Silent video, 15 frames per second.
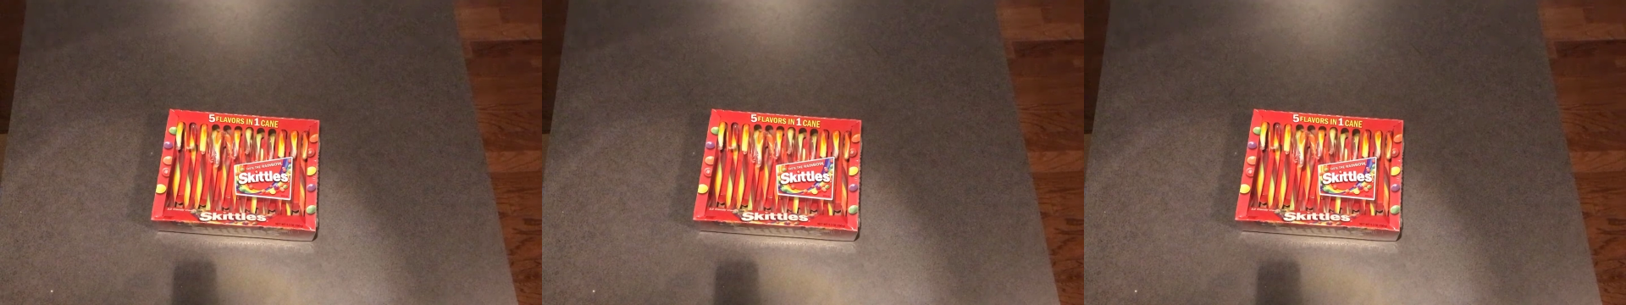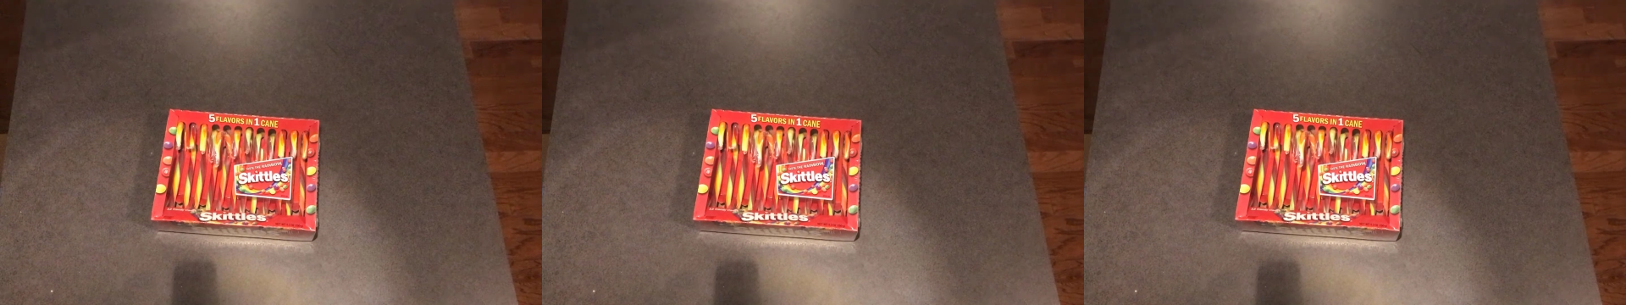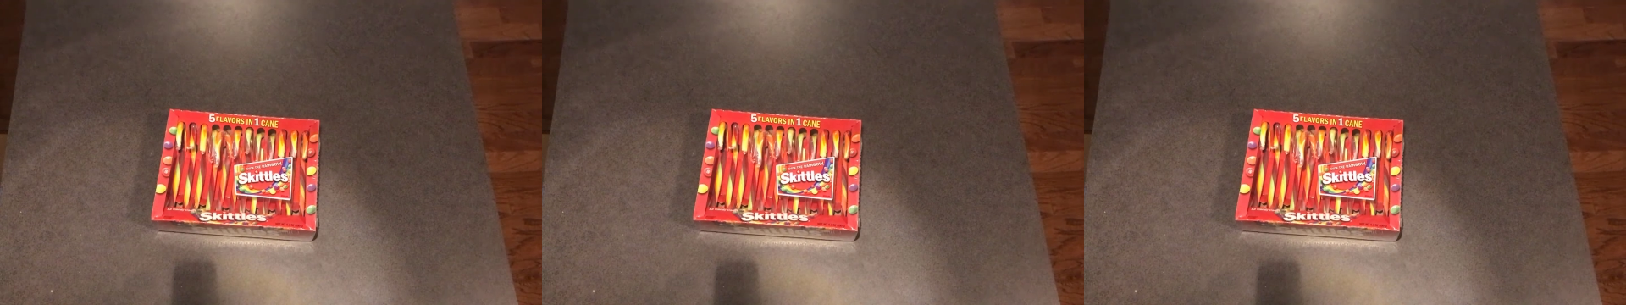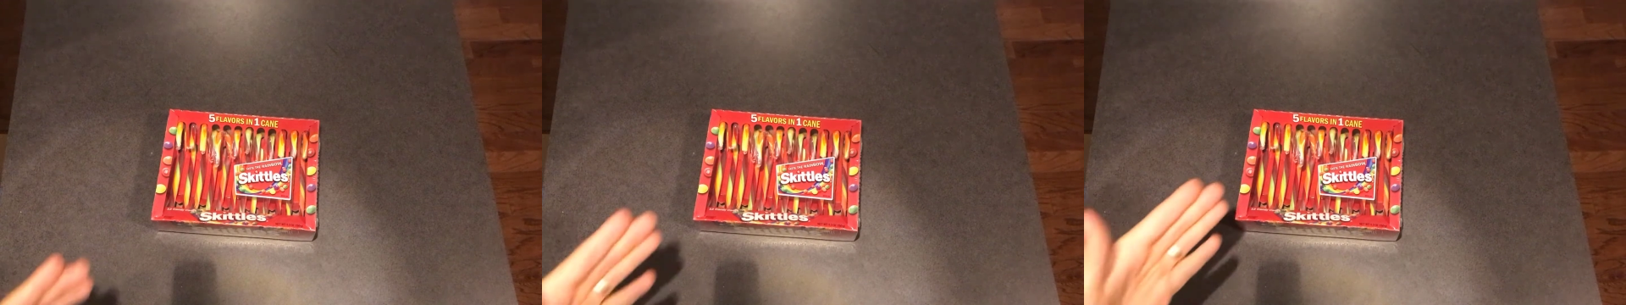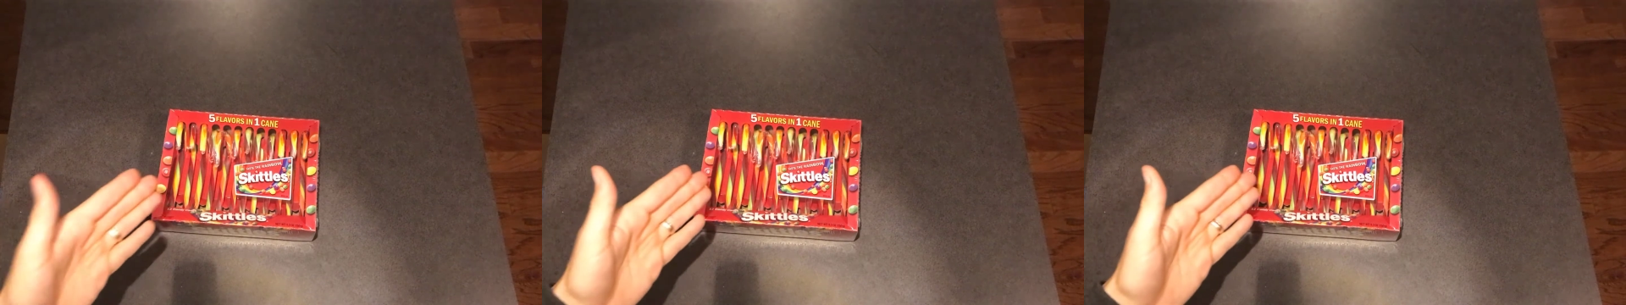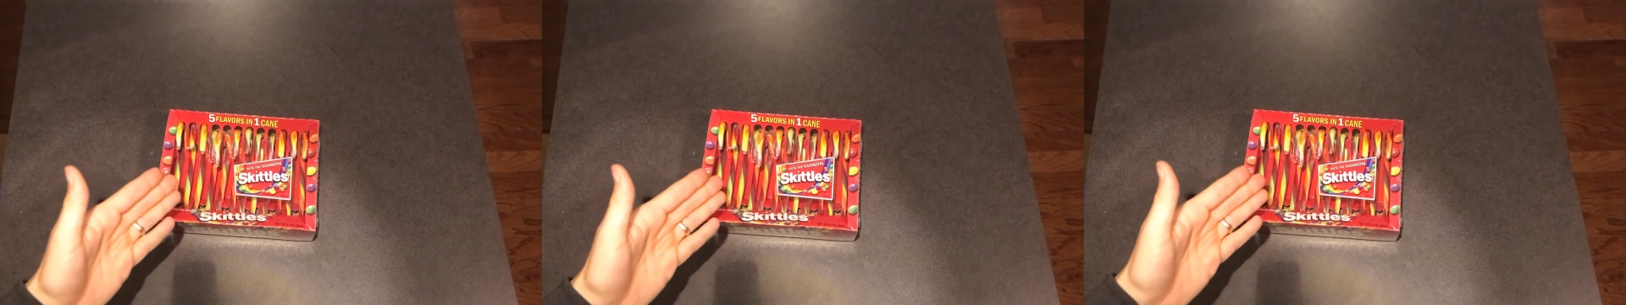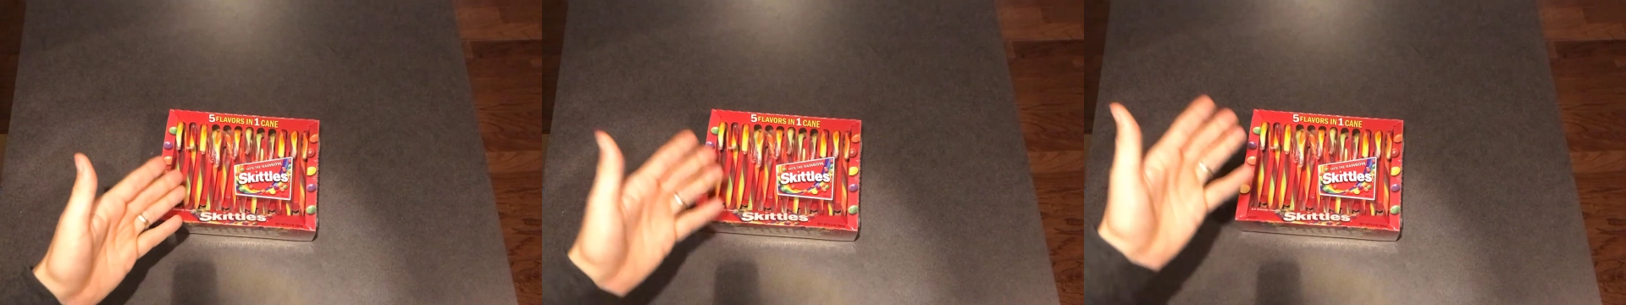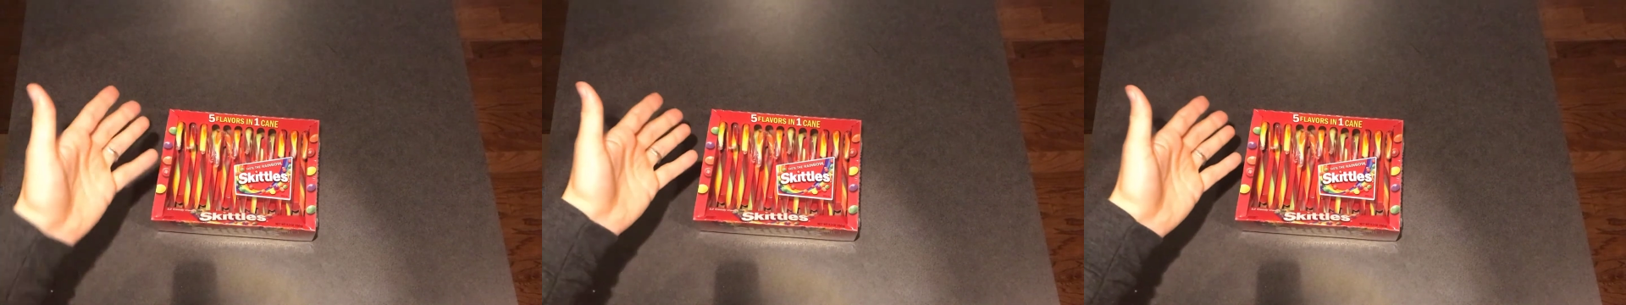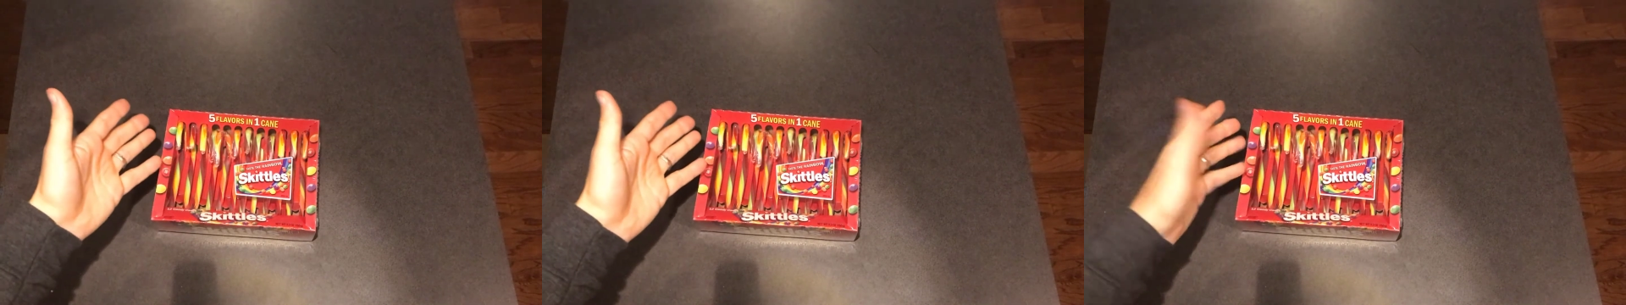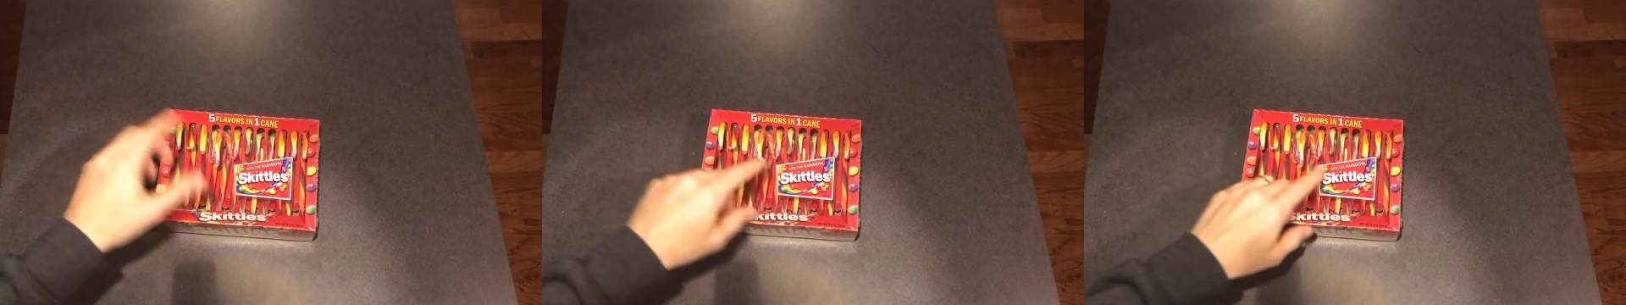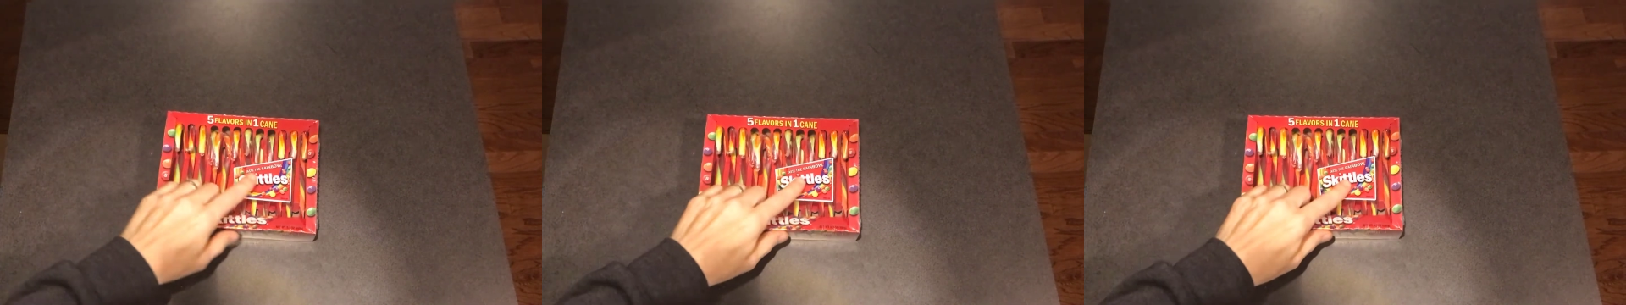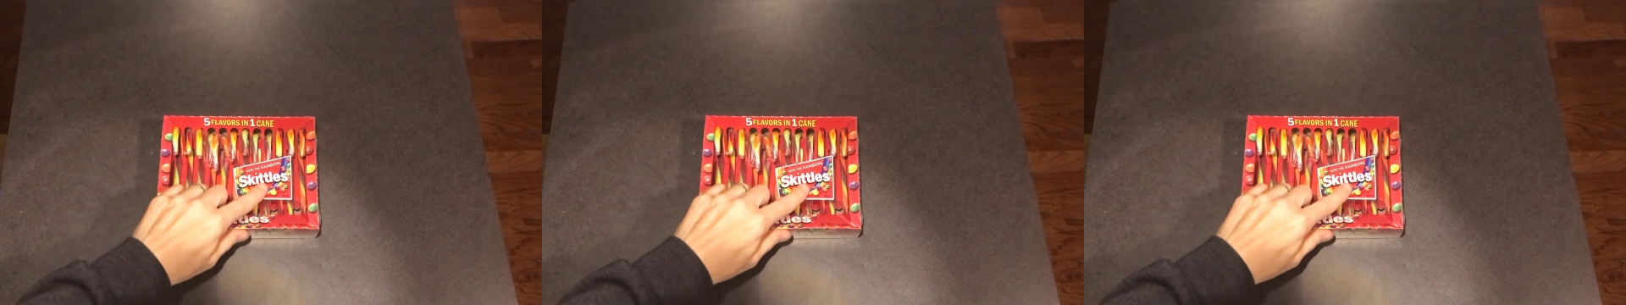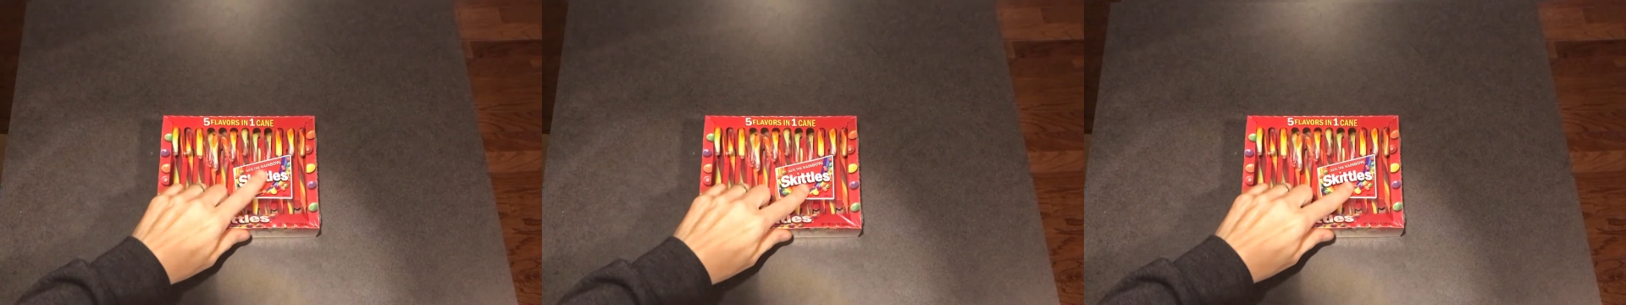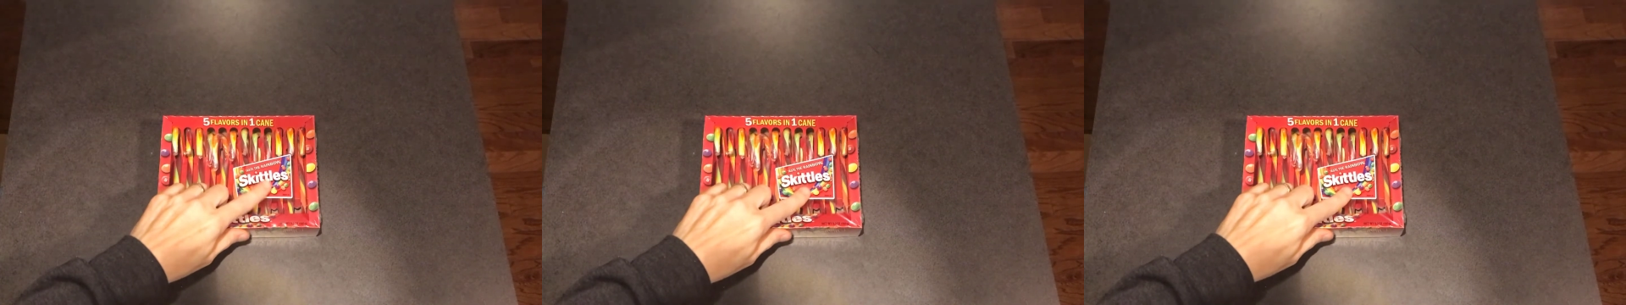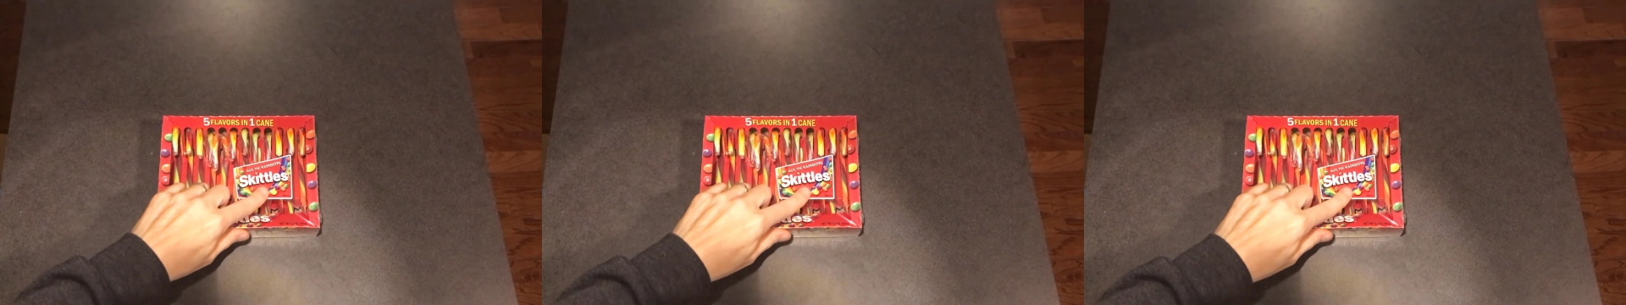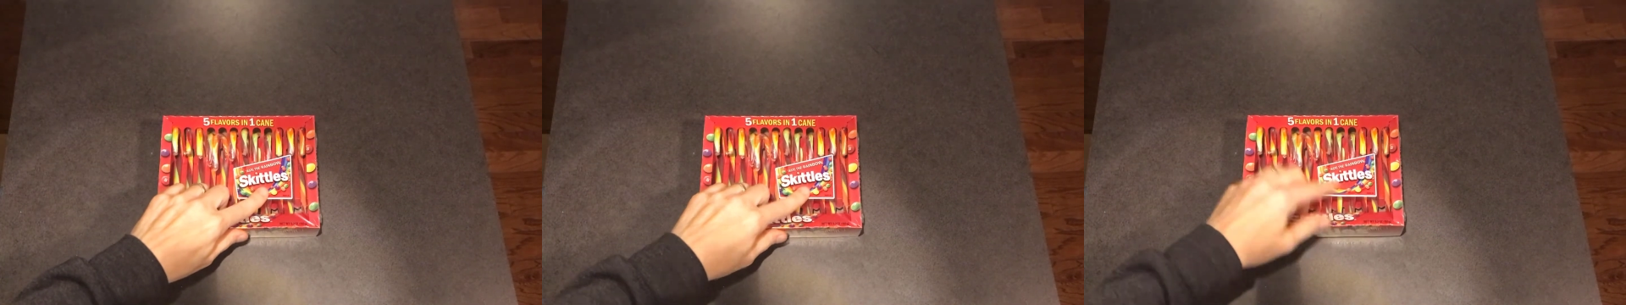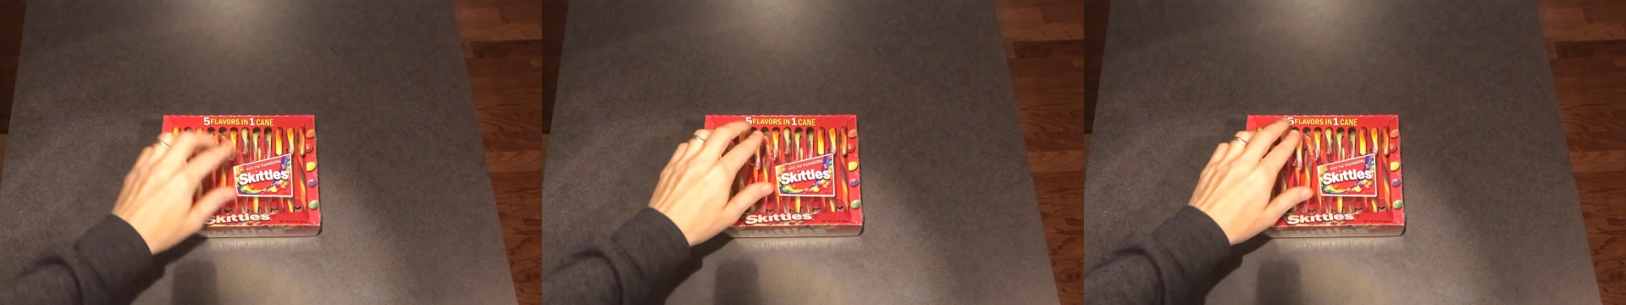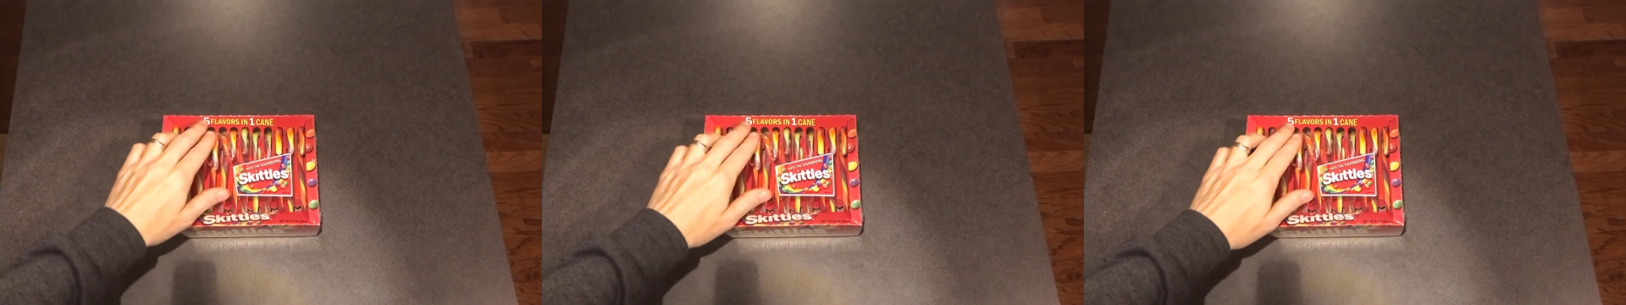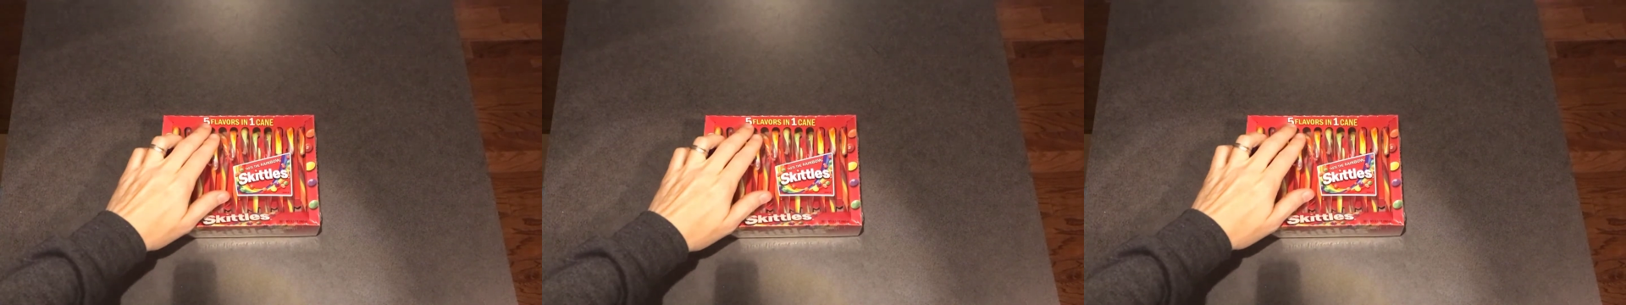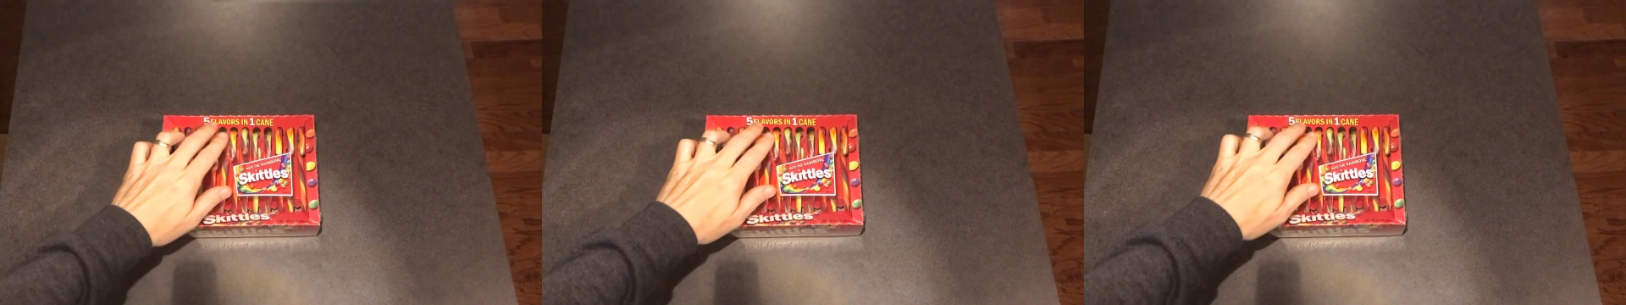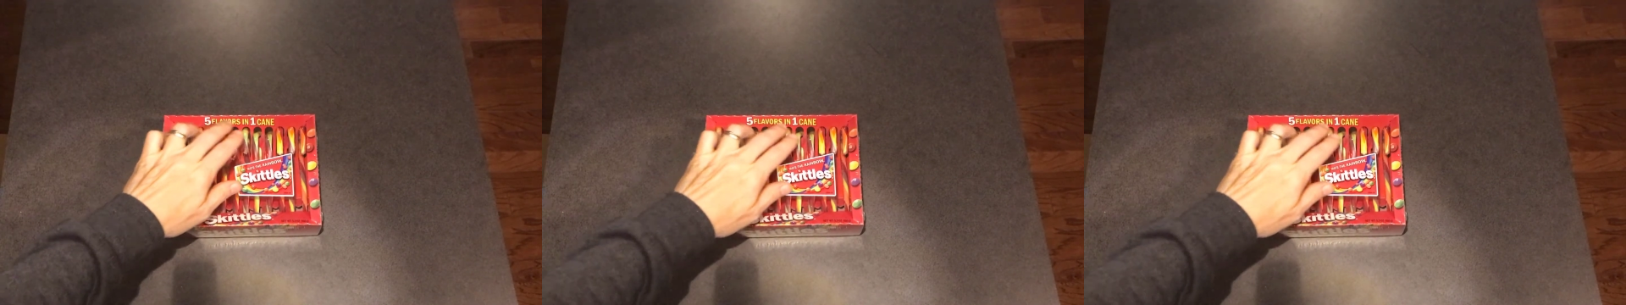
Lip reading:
No face is visible, so there are no lips to read.